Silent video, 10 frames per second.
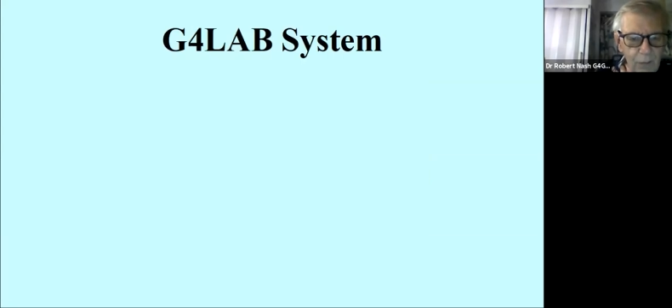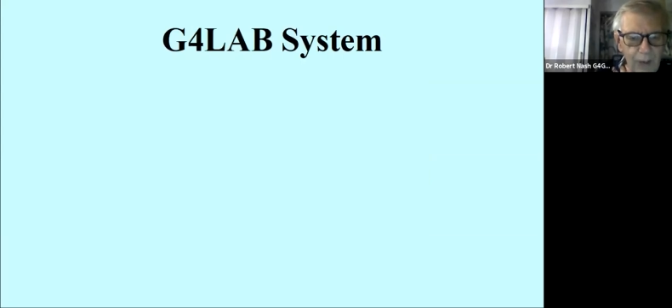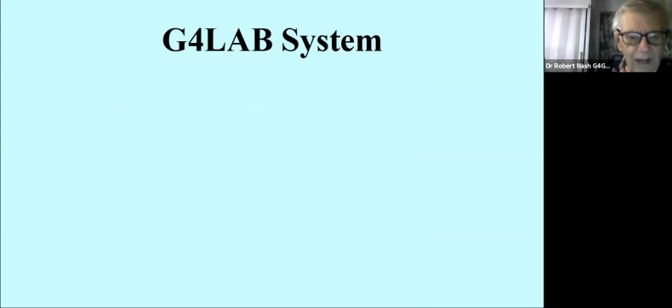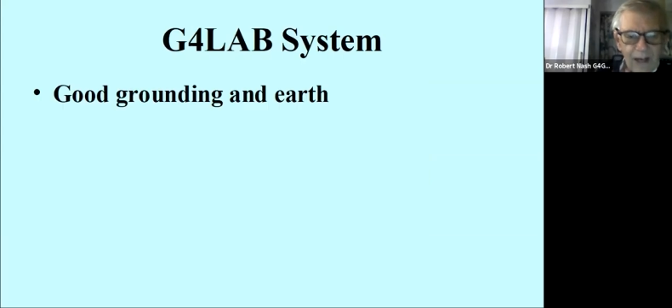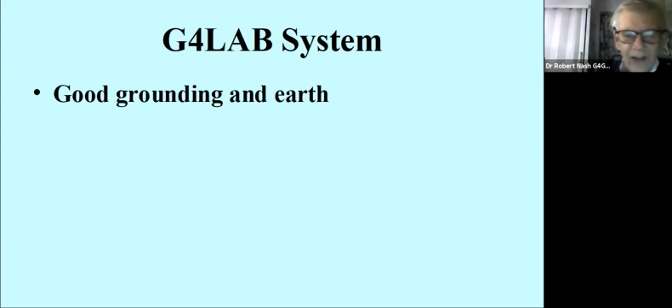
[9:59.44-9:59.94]

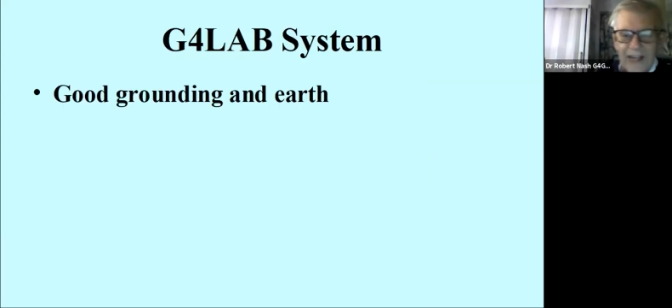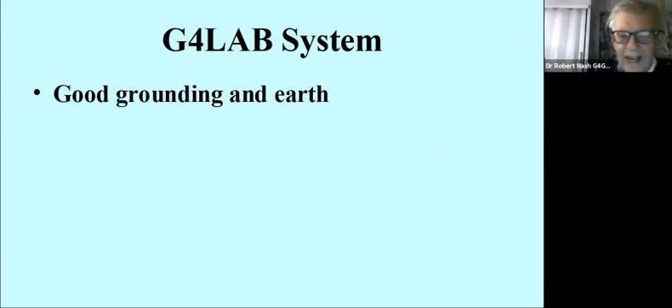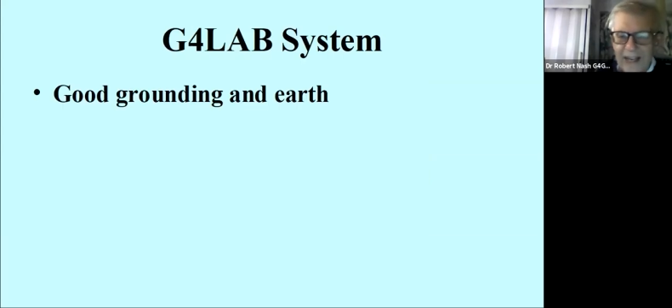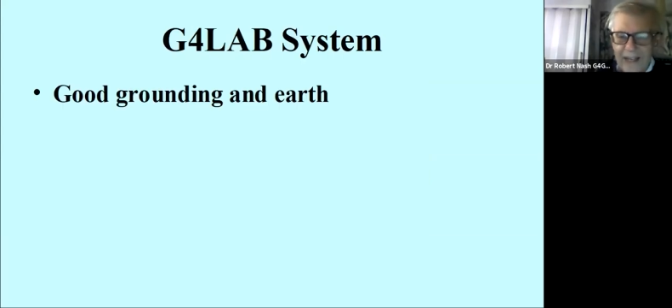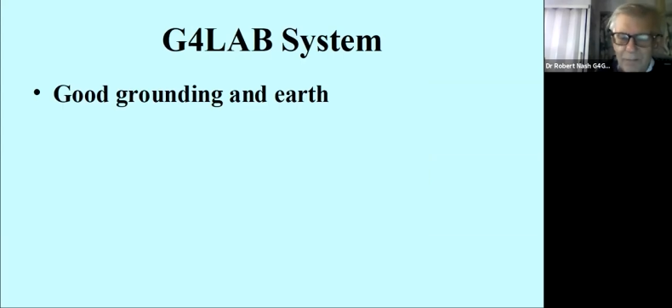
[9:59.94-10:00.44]
Well,
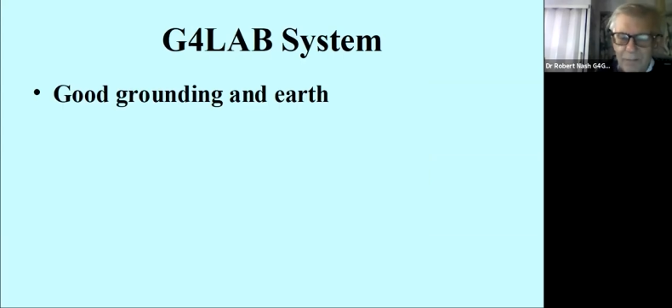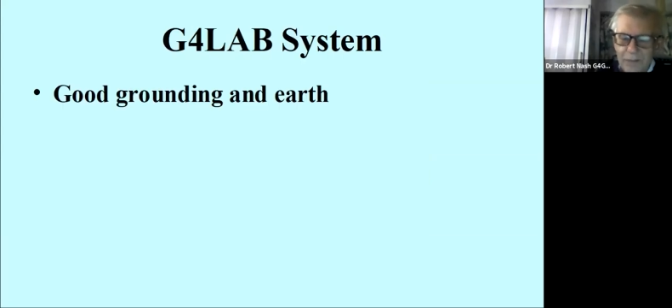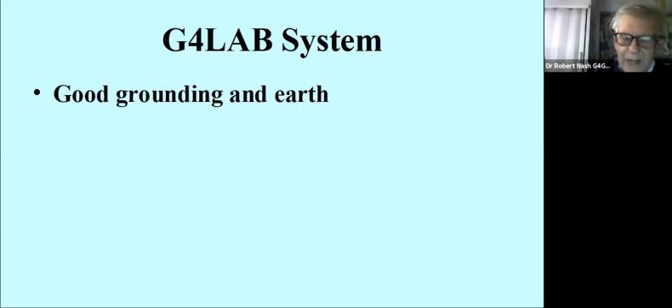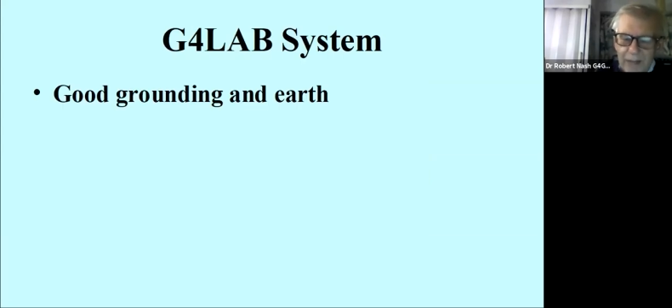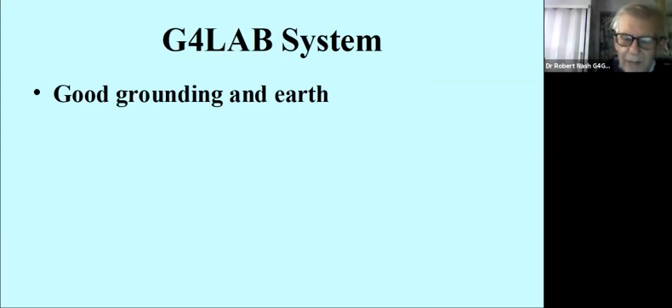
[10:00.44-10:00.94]
luckily,
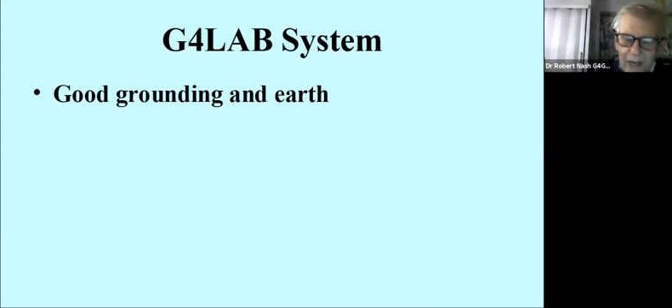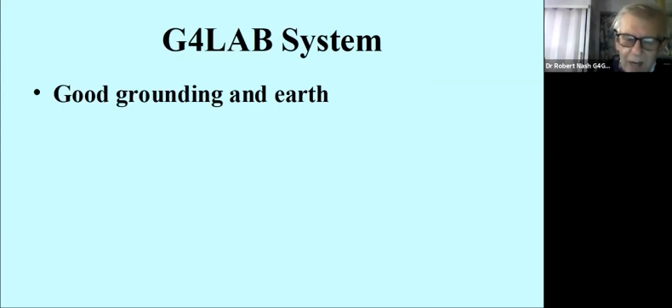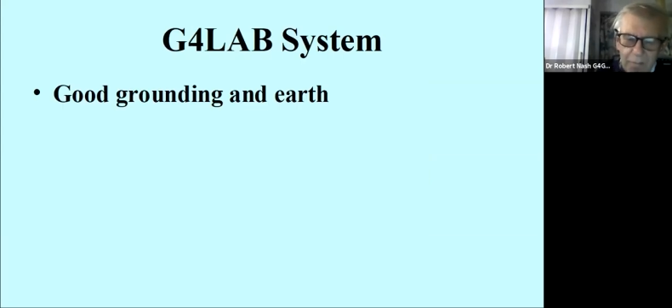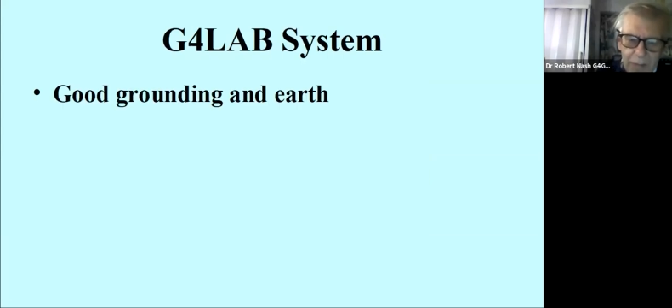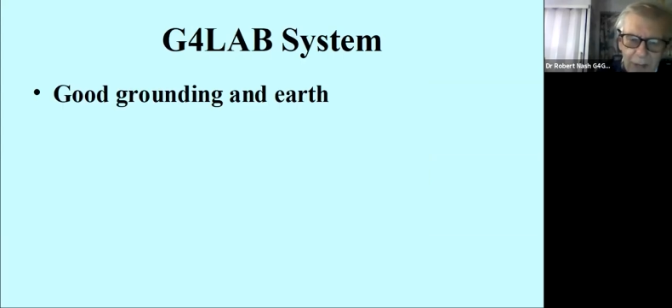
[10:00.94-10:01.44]
here we
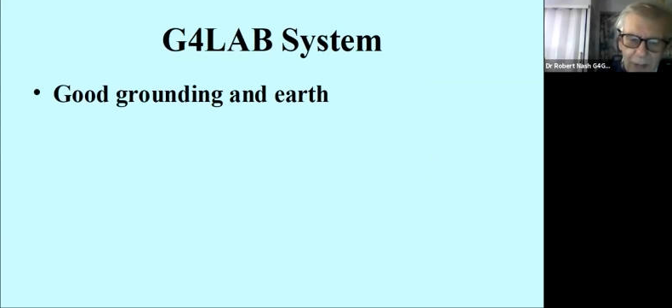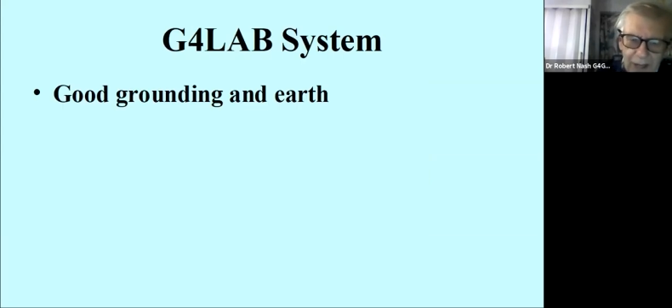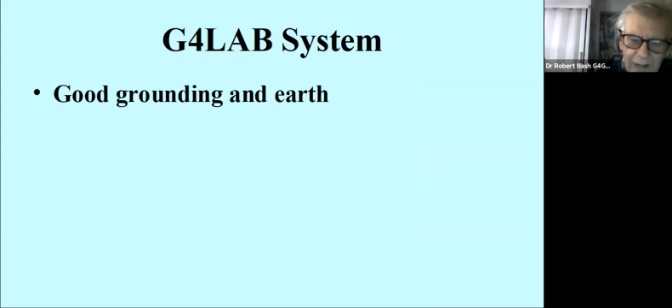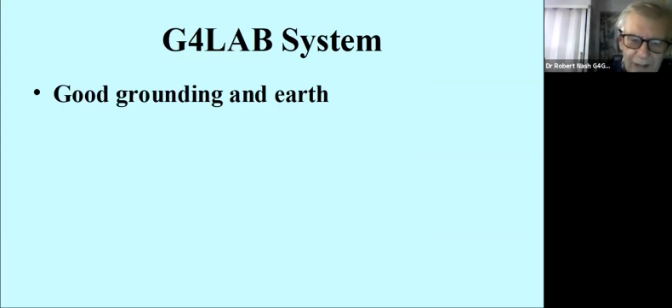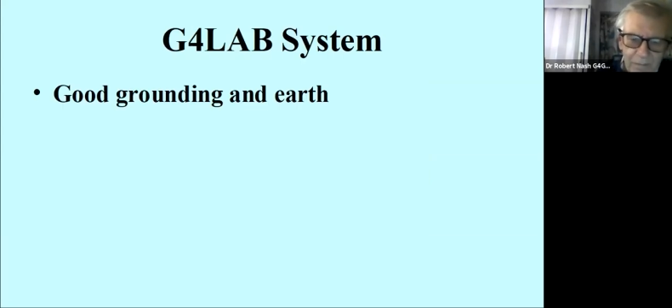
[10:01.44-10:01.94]
are
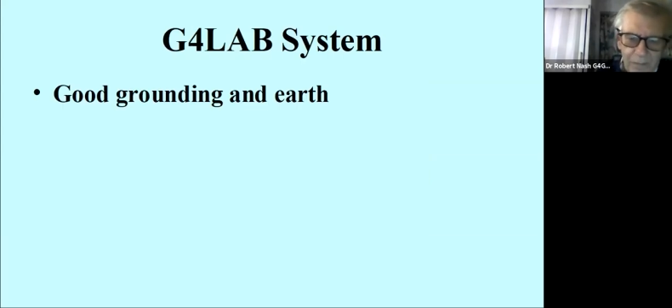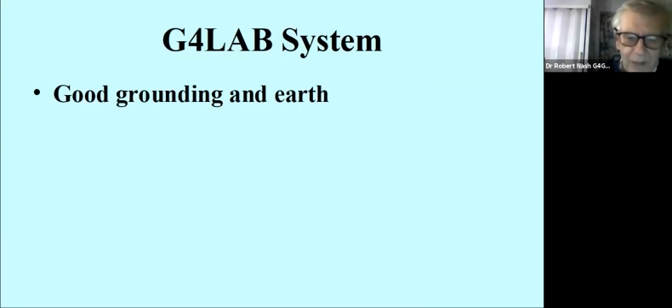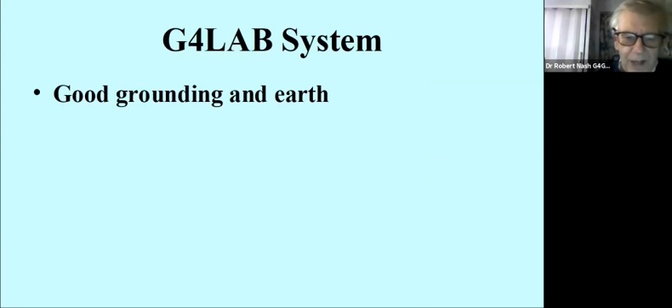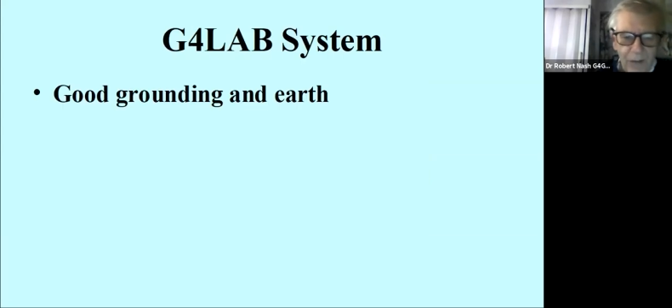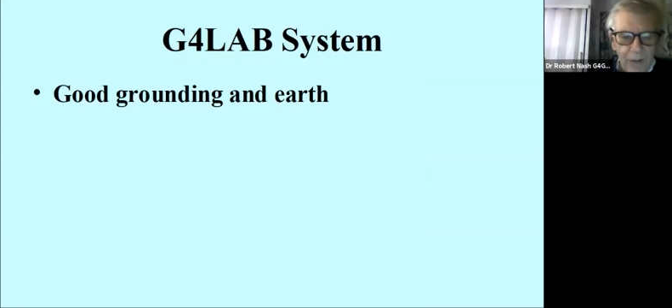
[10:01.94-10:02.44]
mobile.
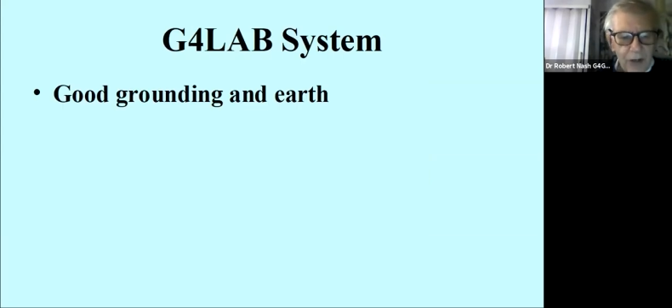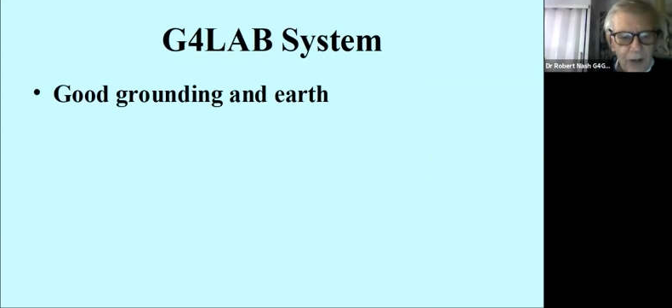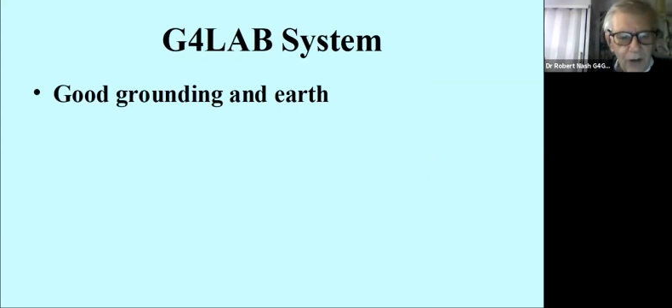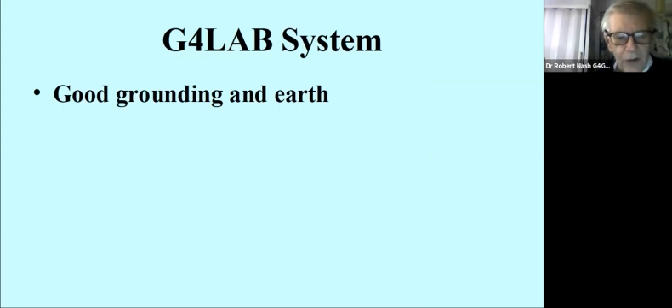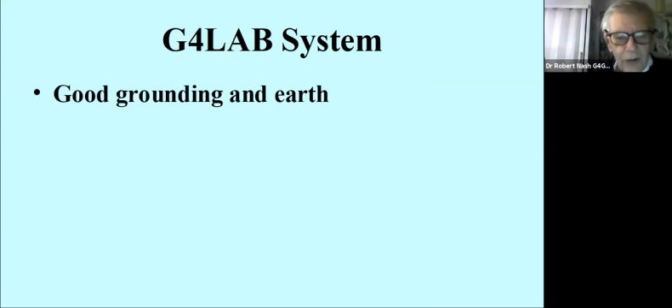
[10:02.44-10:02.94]
We've
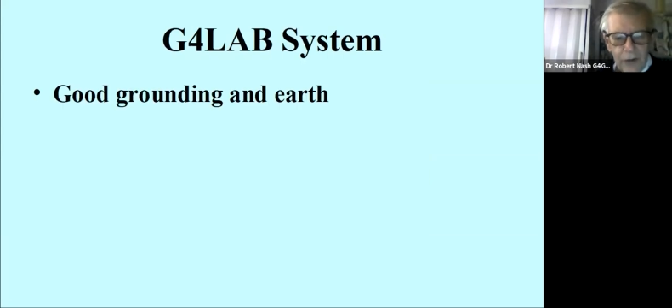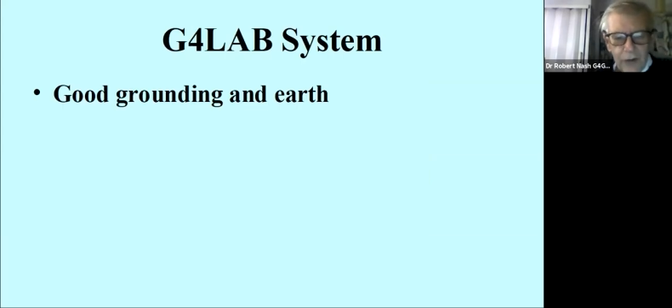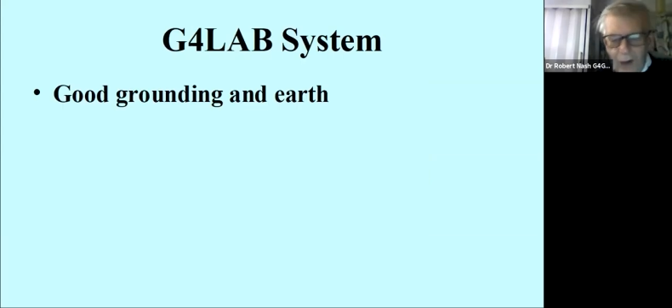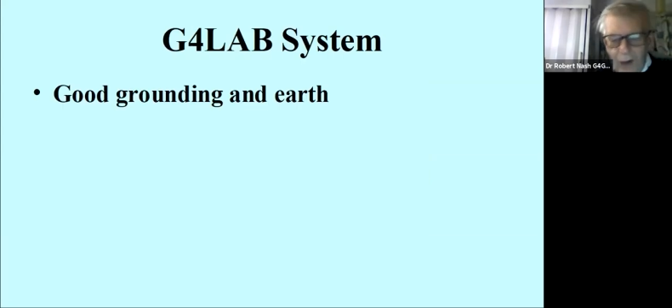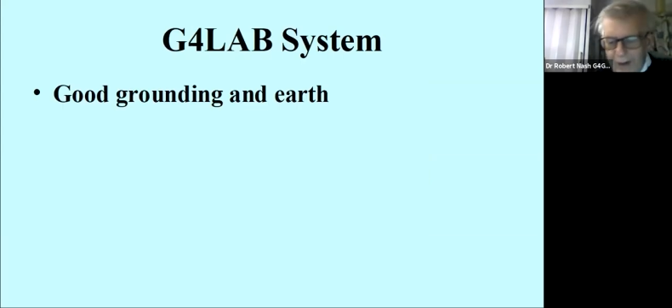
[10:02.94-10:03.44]
got good
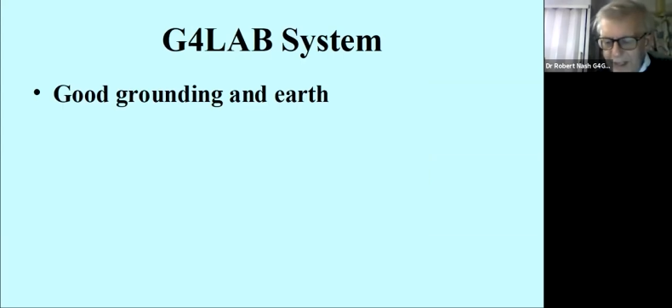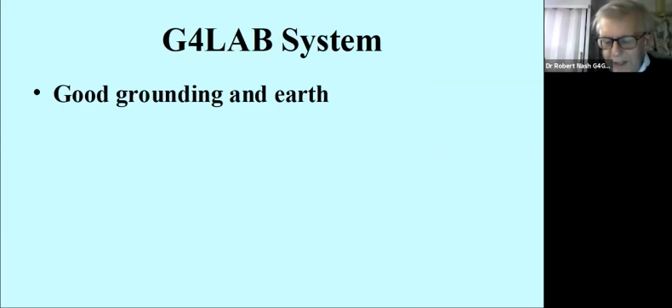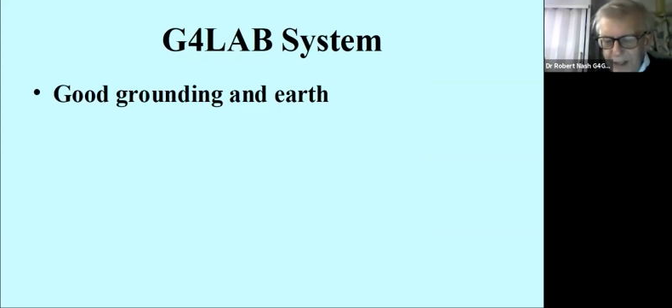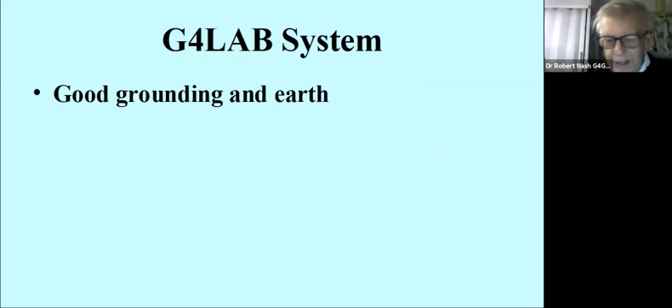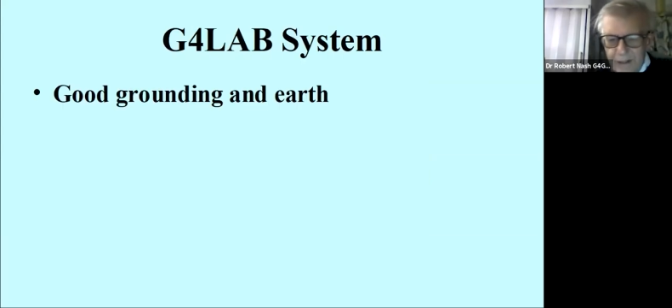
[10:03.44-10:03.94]
grounding and
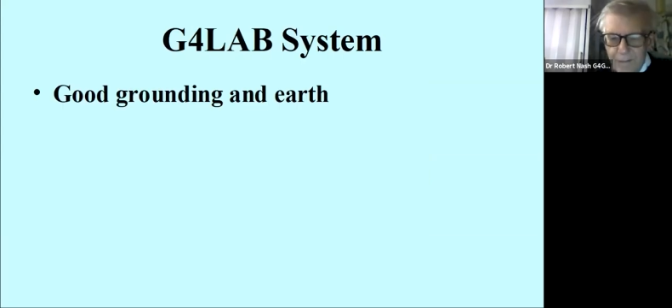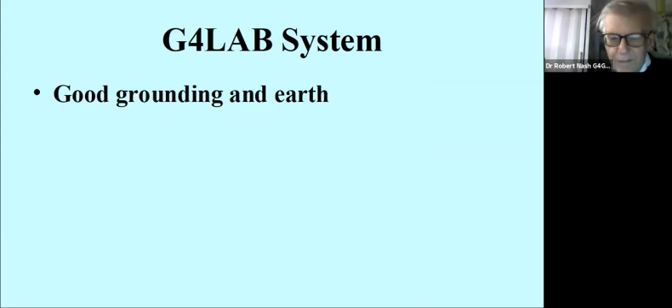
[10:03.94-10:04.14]
earth